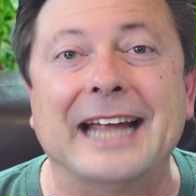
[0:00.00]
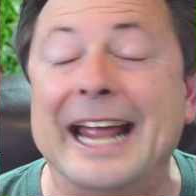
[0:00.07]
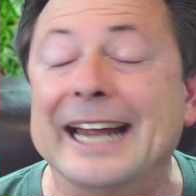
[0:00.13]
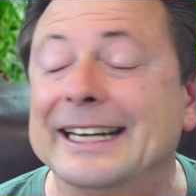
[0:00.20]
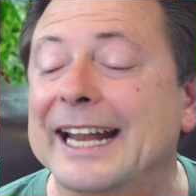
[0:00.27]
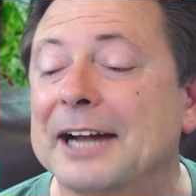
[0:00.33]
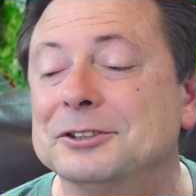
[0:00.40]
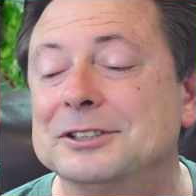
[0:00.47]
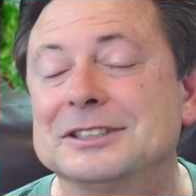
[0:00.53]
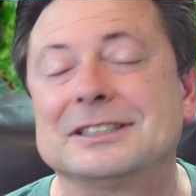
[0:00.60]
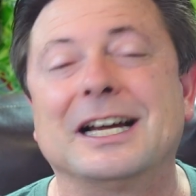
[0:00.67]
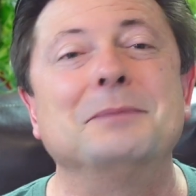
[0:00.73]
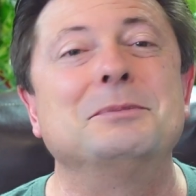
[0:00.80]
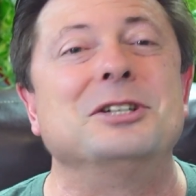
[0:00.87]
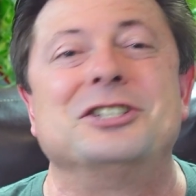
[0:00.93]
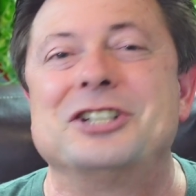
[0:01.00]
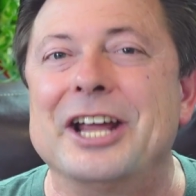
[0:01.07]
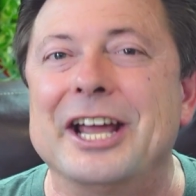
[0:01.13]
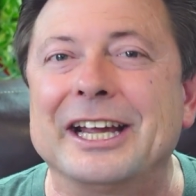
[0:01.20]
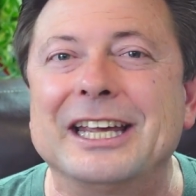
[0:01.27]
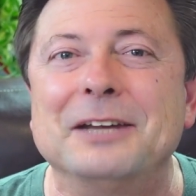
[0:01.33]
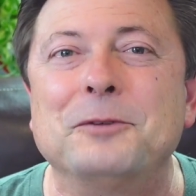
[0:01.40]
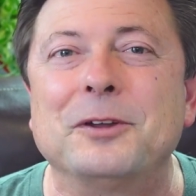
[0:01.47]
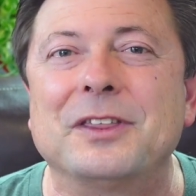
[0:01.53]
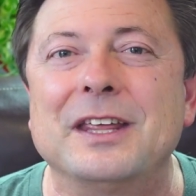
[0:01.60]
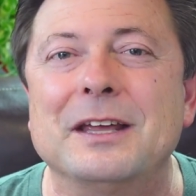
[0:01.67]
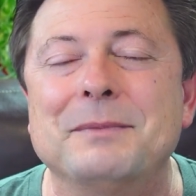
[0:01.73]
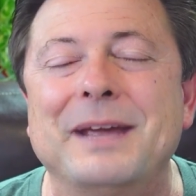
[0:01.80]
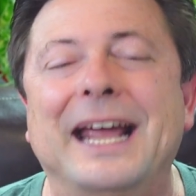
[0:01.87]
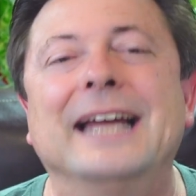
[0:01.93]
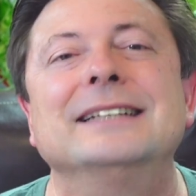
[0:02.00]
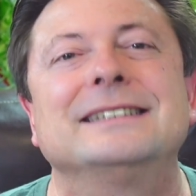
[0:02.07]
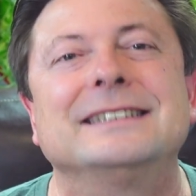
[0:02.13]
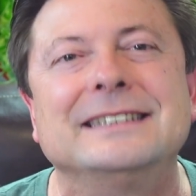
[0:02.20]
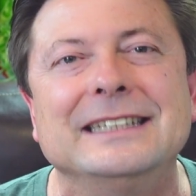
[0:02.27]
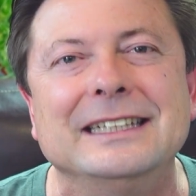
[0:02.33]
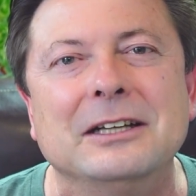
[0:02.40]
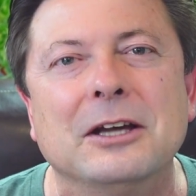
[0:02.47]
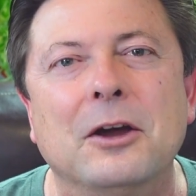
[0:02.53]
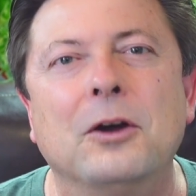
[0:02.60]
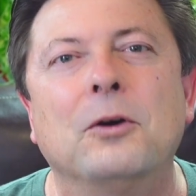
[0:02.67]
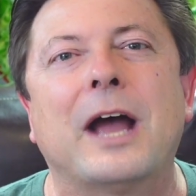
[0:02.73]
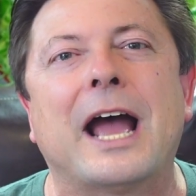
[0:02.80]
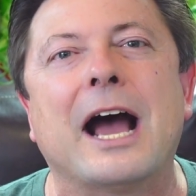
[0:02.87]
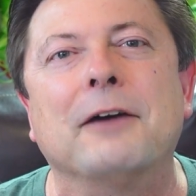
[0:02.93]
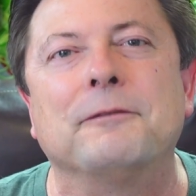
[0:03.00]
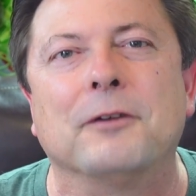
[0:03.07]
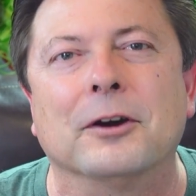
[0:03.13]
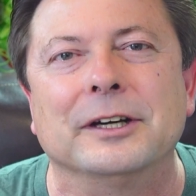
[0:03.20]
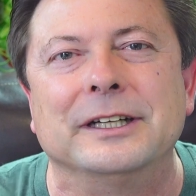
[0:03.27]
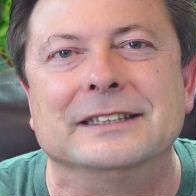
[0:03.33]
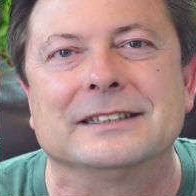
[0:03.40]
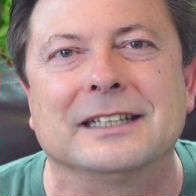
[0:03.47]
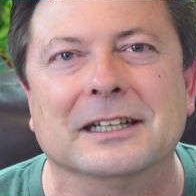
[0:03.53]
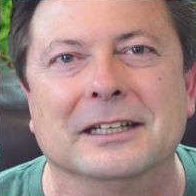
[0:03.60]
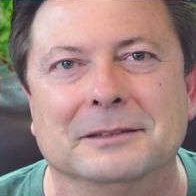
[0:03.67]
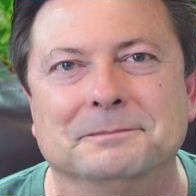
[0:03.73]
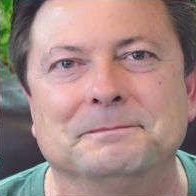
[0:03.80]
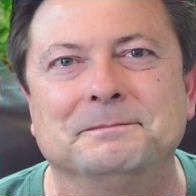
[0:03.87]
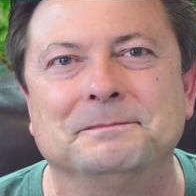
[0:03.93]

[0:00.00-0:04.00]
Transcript: and now it's time to check in with him and see how far he's come.